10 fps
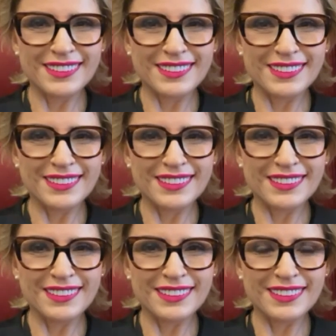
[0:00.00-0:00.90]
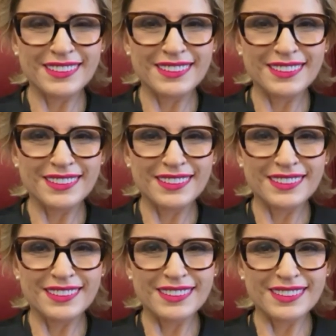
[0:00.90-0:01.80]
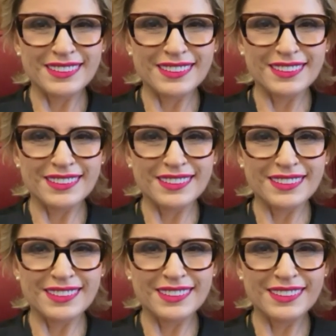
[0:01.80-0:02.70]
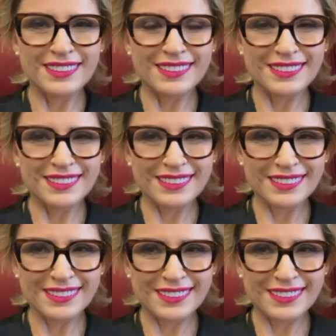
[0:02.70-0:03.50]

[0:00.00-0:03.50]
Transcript: No words are spoken by the person on screen.